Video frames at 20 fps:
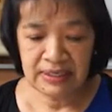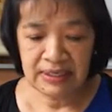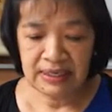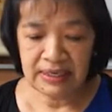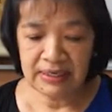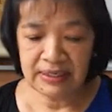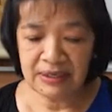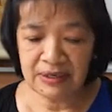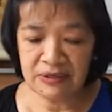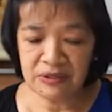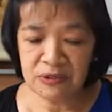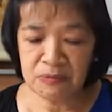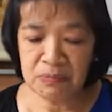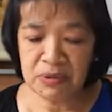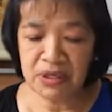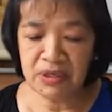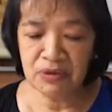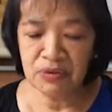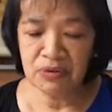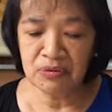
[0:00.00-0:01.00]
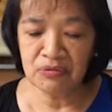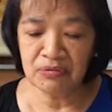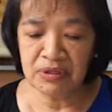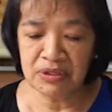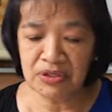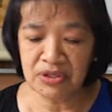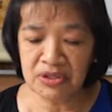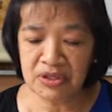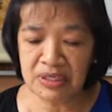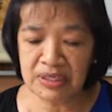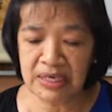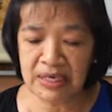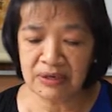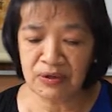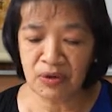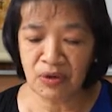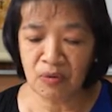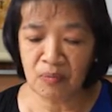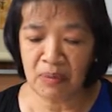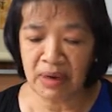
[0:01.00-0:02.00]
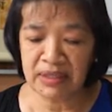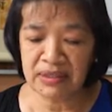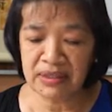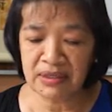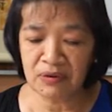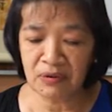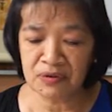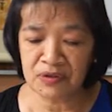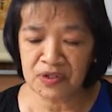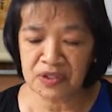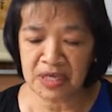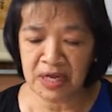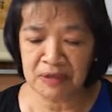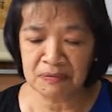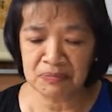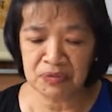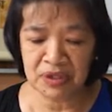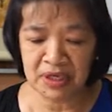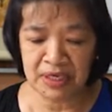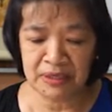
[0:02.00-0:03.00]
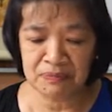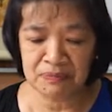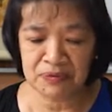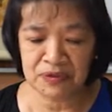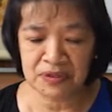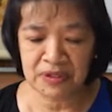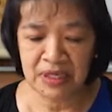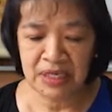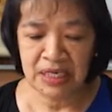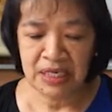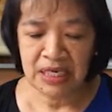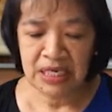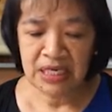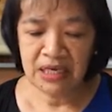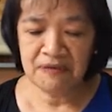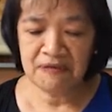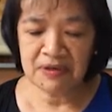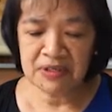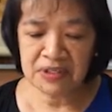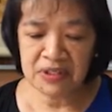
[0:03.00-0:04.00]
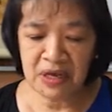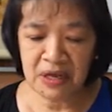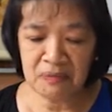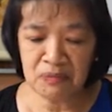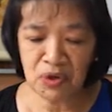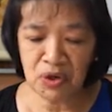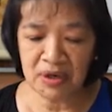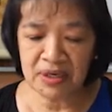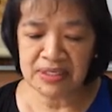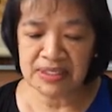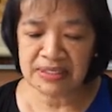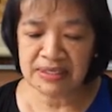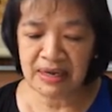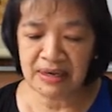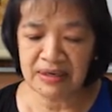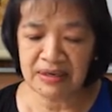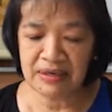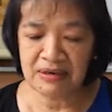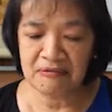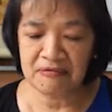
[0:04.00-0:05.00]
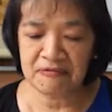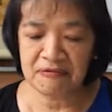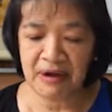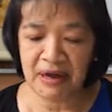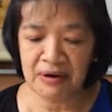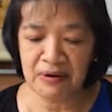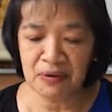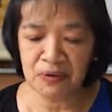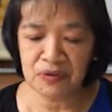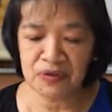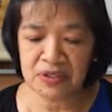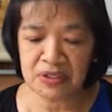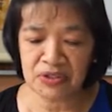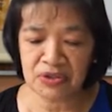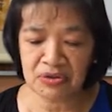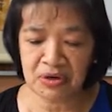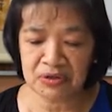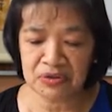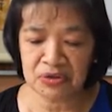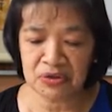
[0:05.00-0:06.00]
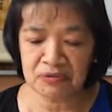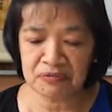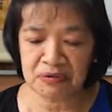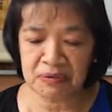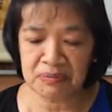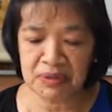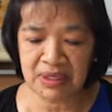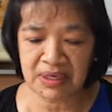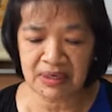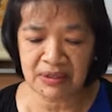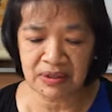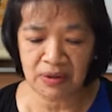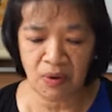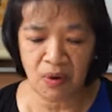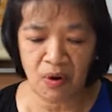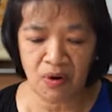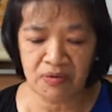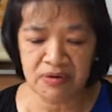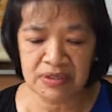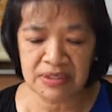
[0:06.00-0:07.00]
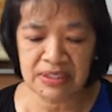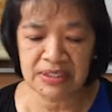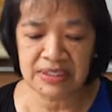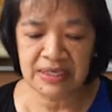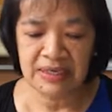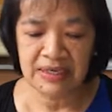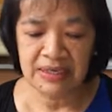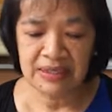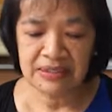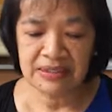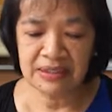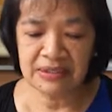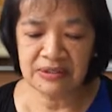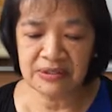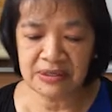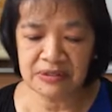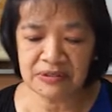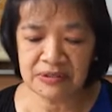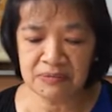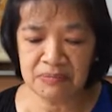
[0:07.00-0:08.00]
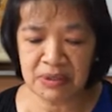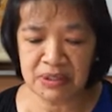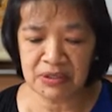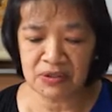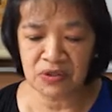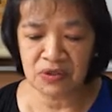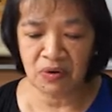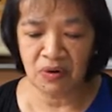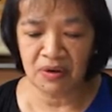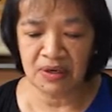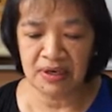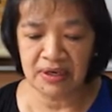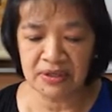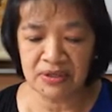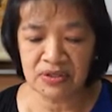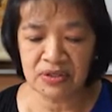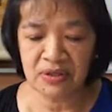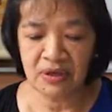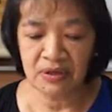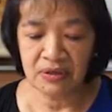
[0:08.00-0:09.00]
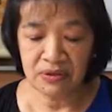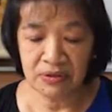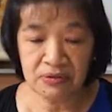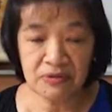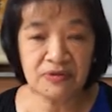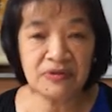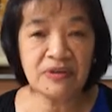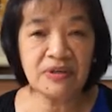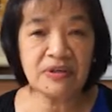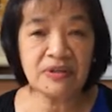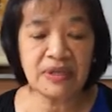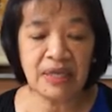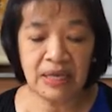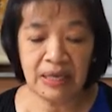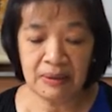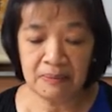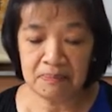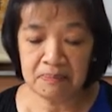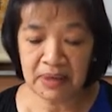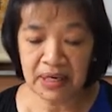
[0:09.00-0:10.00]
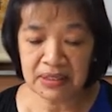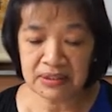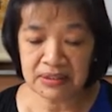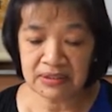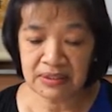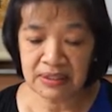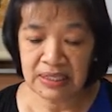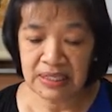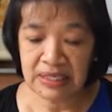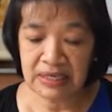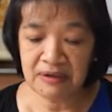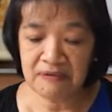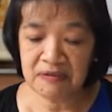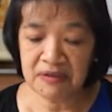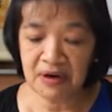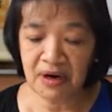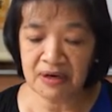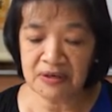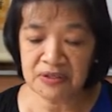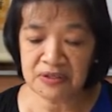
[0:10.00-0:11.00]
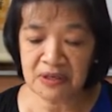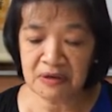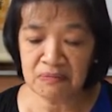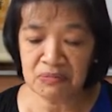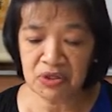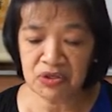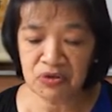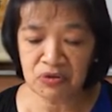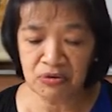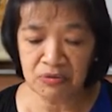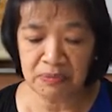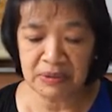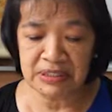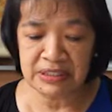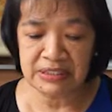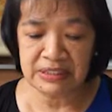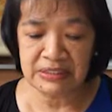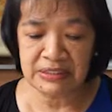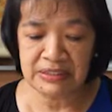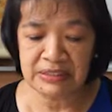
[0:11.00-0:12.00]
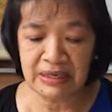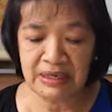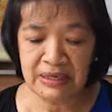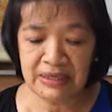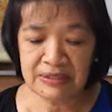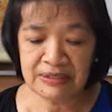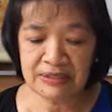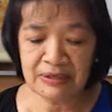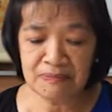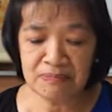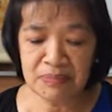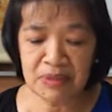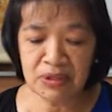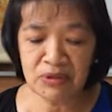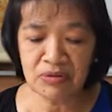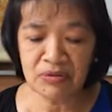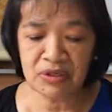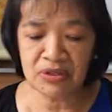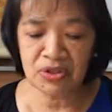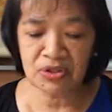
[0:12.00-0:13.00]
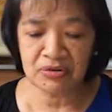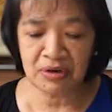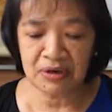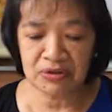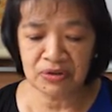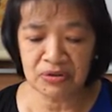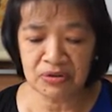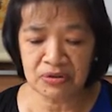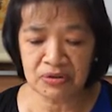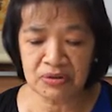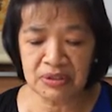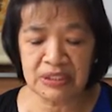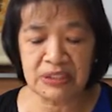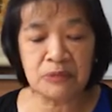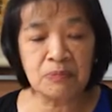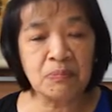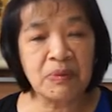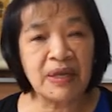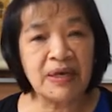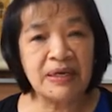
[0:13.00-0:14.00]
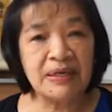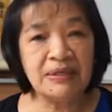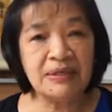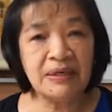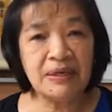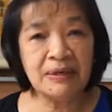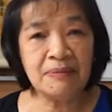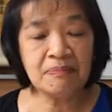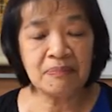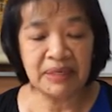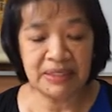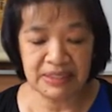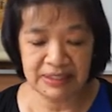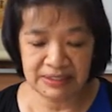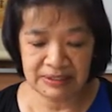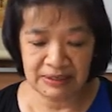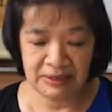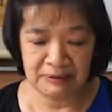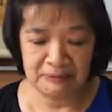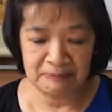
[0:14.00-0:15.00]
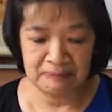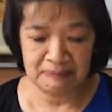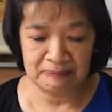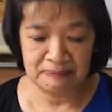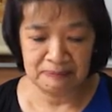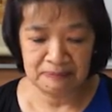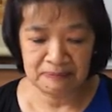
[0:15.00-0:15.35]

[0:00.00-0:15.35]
against being too rigid and dogmatic on psalm types. If a psalm you are studying follows a structure from the categories suggested by the scholars, use it. But if there are some discrepancies, submit to the structure displayed by the psalm.